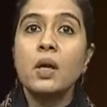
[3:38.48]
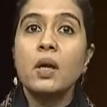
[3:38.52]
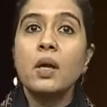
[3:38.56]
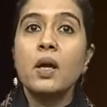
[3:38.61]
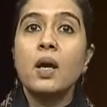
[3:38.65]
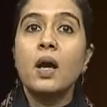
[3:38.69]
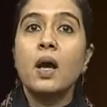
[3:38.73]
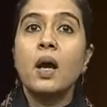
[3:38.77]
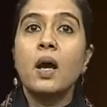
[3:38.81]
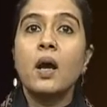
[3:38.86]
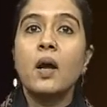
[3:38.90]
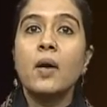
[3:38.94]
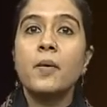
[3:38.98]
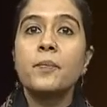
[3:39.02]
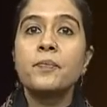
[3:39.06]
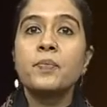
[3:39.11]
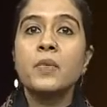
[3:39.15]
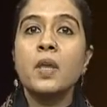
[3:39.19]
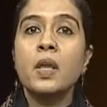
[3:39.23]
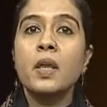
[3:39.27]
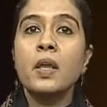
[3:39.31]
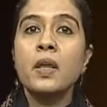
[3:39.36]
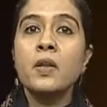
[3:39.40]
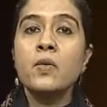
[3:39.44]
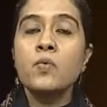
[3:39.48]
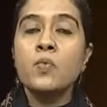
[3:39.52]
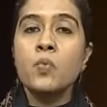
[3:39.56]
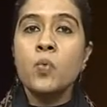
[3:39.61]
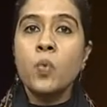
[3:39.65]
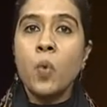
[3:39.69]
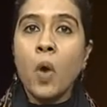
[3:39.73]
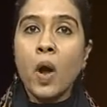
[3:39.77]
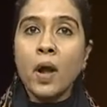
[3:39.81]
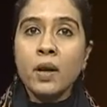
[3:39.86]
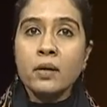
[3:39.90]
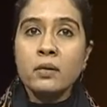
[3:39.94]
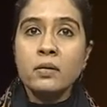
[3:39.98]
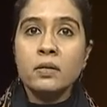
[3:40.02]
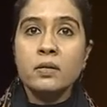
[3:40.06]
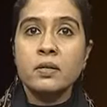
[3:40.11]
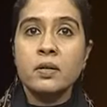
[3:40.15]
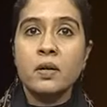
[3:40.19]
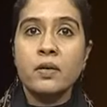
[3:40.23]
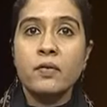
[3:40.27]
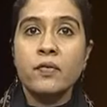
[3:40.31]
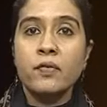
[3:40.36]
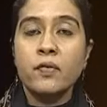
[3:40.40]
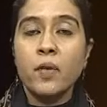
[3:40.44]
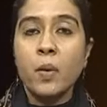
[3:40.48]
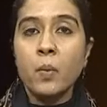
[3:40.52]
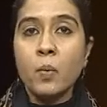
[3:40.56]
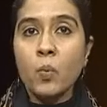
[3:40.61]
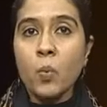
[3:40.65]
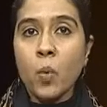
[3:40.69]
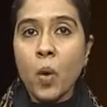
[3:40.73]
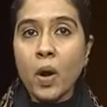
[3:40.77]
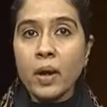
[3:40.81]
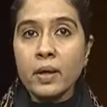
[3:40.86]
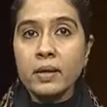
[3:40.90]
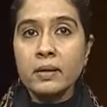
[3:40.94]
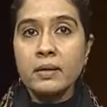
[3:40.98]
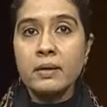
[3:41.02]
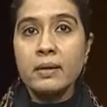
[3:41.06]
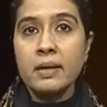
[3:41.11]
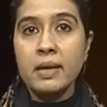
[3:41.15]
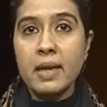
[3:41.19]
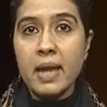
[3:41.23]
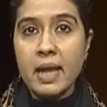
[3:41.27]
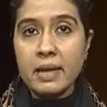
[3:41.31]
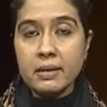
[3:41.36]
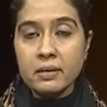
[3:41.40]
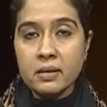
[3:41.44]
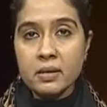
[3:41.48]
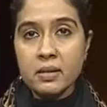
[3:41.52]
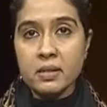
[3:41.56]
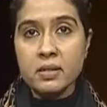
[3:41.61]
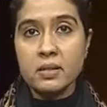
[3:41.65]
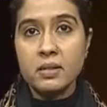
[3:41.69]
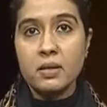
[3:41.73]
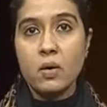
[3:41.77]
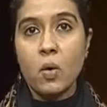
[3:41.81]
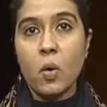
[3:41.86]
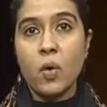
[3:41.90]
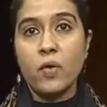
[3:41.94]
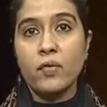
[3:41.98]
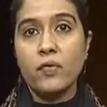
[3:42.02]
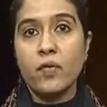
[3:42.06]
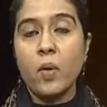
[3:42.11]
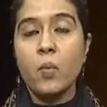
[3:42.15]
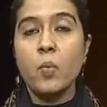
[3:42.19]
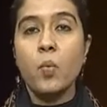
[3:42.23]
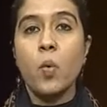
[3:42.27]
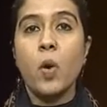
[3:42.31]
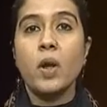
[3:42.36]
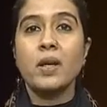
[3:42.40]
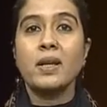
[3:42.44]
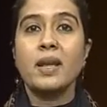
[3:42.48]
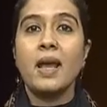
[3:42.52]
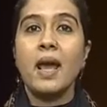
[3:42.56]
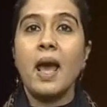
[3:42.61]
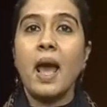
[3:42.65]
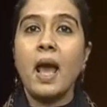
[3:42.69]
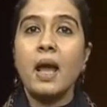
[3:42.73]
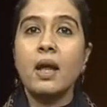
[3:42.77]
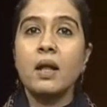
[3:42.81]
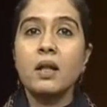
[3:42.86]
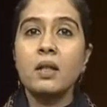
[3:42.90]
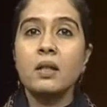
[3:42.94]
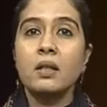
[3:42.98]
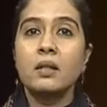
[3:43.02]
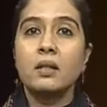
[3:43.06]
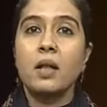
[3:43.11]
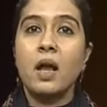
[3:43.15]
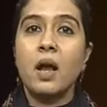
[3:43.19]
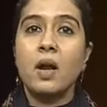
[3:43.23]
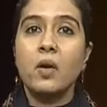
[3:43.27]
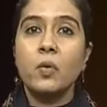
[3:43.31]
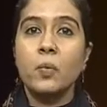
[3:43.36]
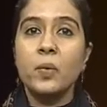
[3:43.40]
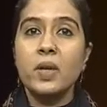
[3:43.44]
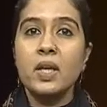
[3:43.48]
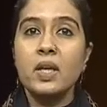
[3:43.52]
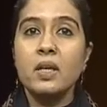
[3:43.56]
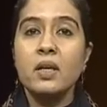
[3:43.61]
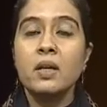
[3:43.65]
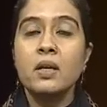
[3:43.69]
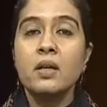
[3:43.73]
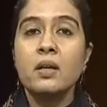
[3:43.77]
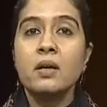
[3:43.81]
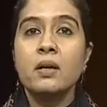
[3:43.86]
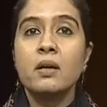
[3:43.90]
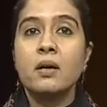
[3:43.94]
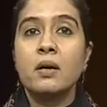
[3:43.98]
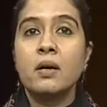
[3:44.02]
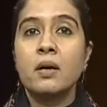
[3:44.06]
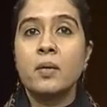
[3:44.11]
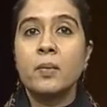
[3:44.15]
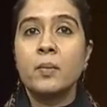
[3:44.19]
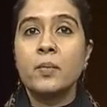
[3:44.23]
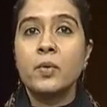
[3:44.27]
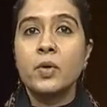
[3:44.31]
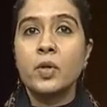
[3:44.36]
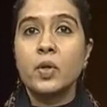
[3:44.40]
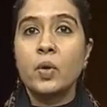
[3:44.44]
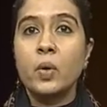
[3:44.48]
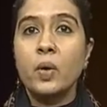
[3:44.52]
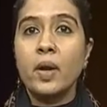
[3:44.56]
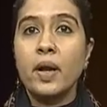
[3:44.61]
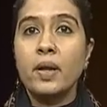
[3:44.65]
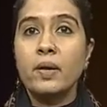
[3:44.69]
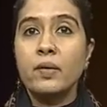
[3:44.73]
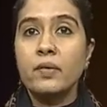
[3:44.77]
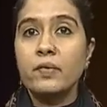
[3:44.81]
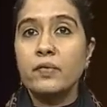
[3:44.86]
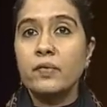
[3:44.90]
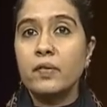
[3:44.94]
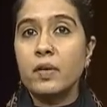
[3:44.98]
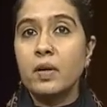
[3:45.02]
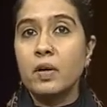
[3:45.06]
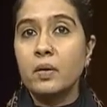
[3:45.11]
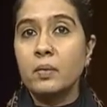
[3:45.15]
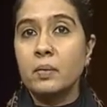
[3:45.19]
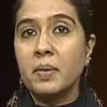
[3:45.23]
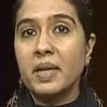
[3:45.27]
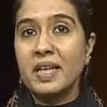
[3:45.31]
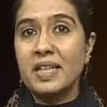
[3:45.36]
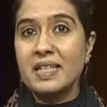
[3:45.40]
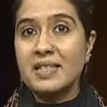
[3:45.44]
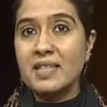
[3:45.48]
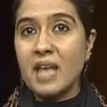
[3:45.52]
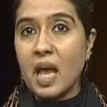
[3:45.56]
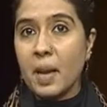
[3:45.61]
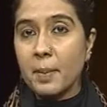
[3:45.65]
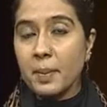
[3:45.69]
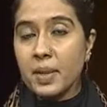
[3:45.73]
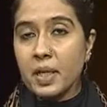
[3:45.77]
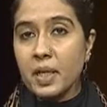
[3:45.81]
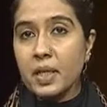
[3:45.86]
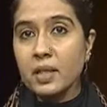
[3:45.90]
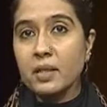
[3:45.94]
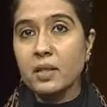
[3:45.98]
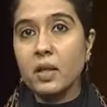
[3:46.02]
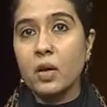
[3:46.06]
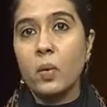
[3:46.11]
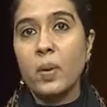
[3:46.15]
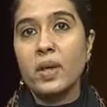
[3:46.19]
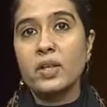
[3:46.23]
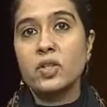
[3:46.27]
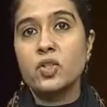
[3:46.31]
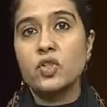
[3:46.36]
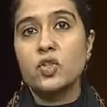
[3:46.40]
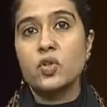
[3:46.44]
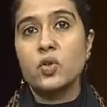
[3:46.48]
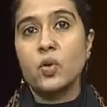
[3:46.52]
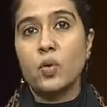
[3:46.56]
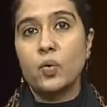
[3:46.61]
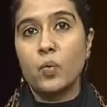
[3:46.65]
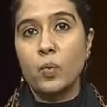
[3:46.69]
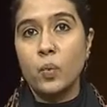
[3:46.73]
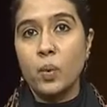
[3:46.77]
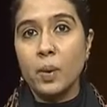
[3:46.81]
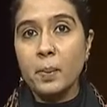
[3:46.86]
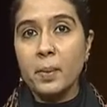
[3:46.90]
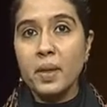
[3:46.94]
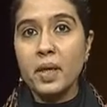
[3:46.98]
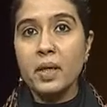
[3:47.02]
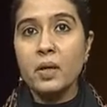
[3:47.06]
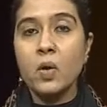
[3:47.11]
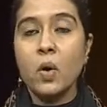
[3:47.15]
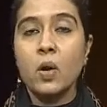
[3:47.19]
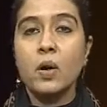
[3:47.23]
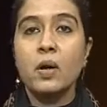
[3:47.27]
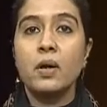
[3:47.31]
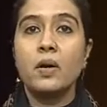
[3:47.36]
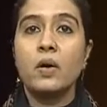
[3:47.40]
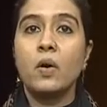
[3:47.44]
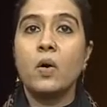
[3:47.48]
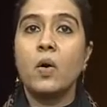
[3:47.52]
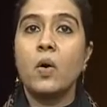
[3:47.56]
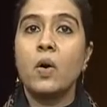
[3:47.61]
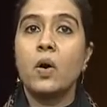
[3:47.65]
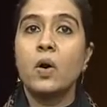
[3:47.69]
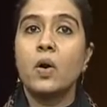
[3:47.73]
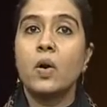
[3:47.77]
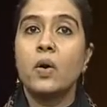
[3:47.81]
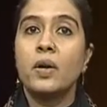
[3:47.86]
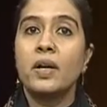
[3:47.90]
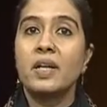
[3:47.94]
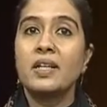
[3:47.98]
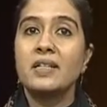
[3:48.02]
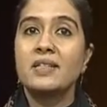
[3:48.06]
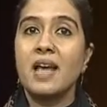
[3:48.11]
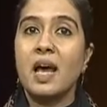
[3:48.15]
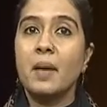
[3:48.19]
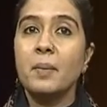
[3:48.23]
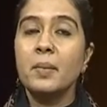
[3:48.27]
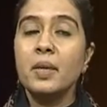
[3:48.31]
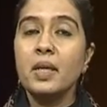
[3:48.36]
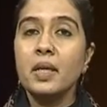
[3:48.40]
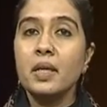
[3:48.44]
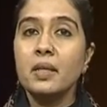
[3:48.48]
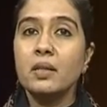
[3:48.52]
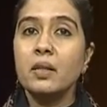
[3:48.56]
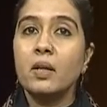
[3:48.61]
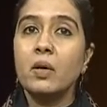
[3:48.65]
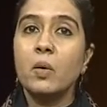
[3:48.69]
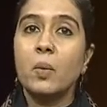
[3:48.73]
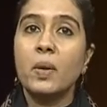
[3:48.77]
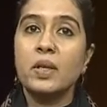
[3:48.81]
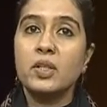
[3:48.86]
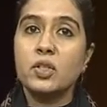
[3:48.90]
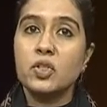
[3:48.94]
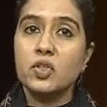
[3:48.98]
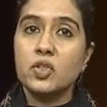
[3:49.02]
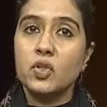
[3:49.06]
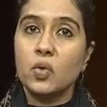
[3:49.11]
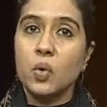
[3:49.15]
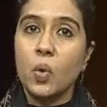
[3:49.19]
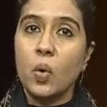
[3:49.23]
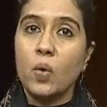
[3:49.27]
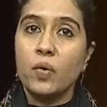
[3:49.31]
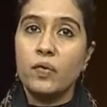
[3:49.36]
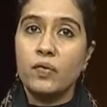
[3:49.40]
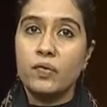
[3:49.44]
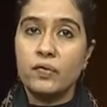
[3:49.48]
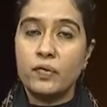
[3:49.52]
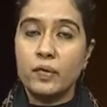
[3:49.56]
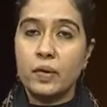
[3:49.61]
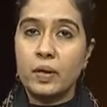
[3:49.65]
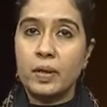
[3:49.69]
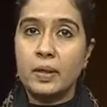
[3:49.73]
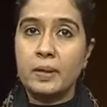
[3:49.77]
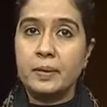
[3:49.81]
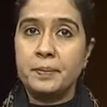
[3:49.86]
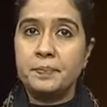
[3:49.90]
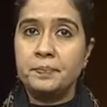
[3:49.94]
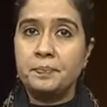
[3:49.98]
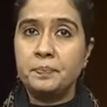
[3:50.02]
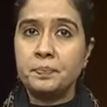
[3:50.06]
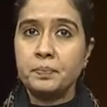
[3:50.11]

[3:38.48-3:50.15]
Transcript: um, in what, uh, from what lens or from what angle are we? Um, you know, kind of uh, examining the question of women or, or, or examining the question of um,